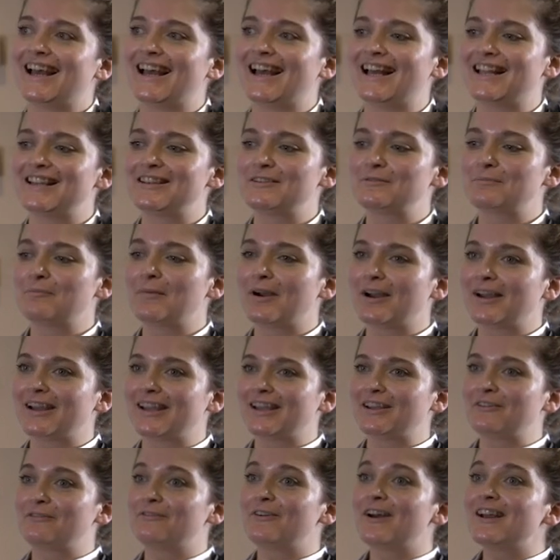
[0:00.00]
and
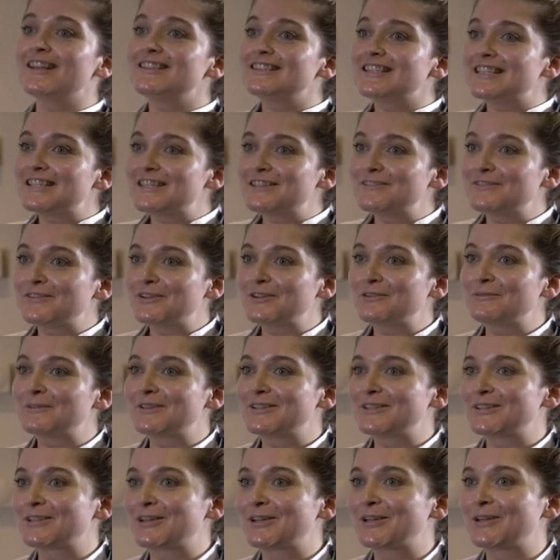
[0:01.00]
my first interview
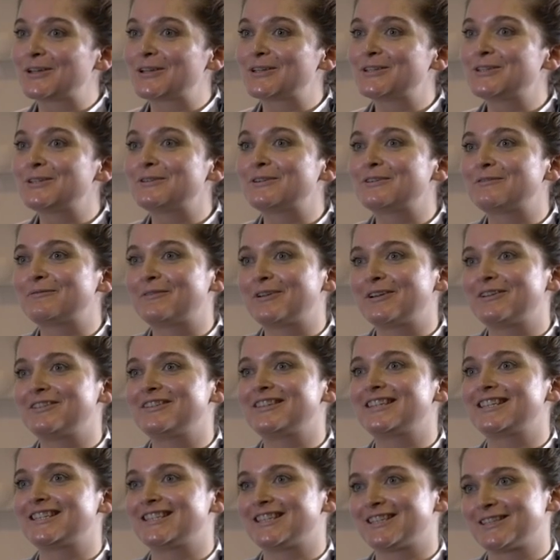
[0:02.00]
was to cook two of my
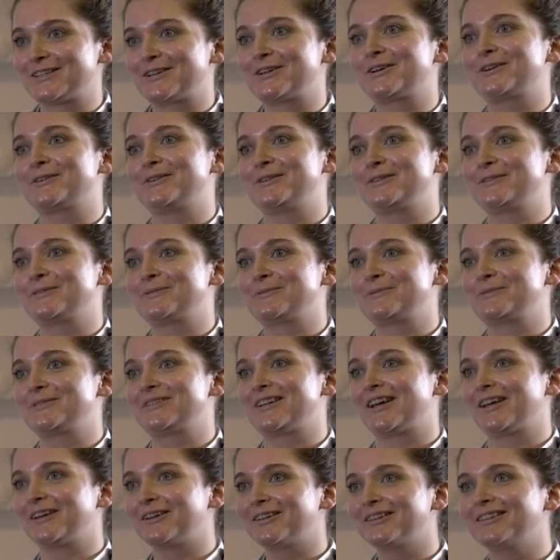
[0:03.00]
own dishes cookery school
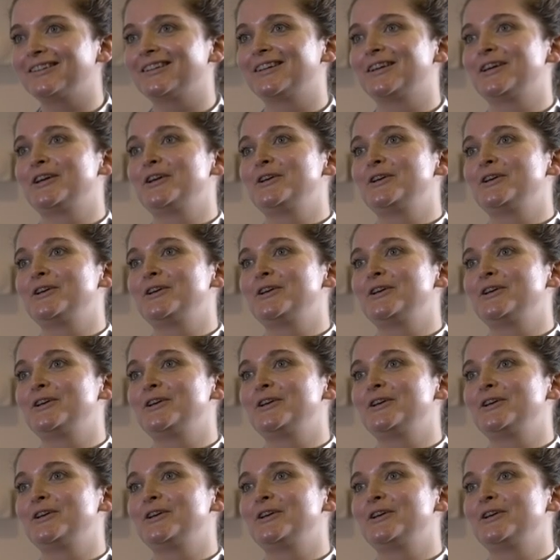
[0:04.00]
style